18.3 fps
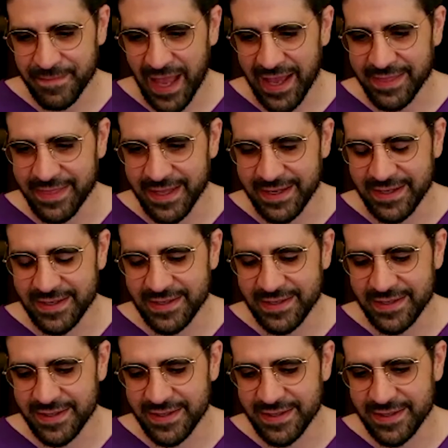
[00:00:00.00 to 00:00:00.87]
I think
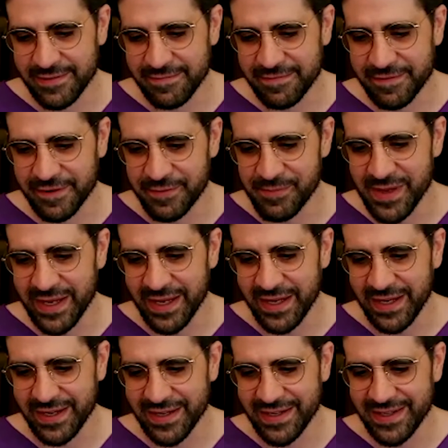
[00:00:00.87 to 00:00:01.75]
for
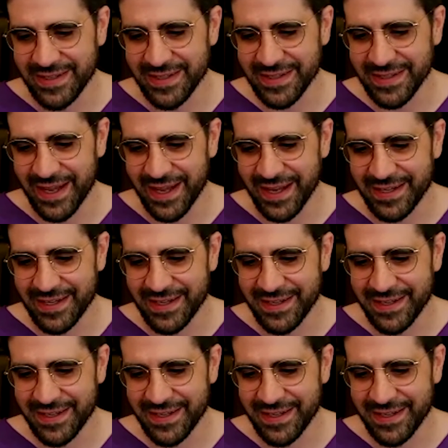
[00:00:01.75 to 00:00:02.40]
me, like